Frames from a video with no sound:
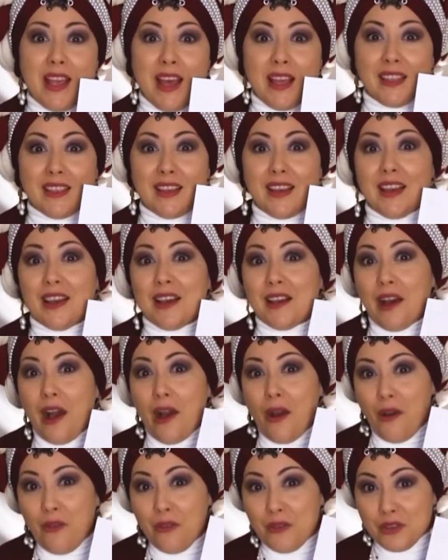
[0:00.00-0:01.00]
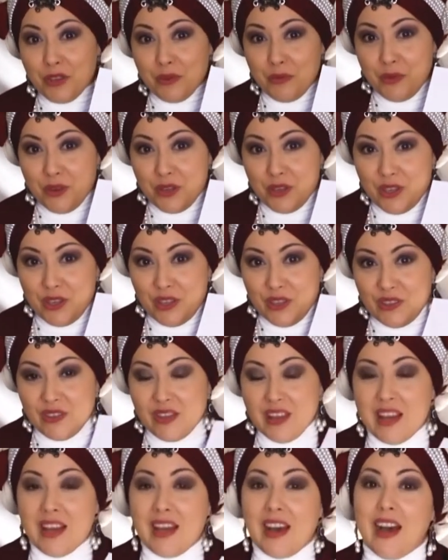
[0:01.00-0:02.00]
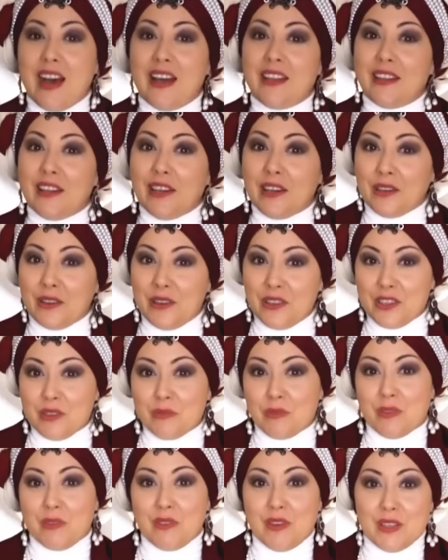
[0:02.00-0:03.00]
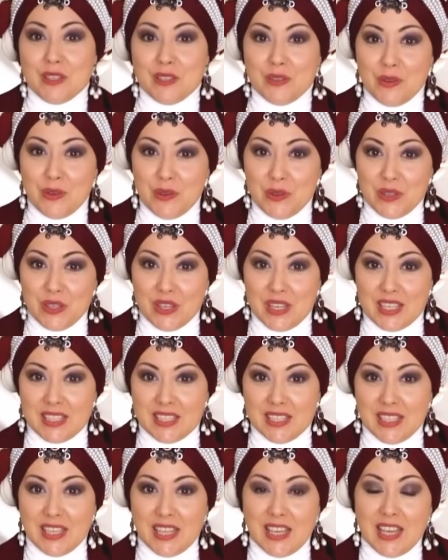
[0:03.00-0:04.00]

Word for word: understand what kind of man she wants to attract in her life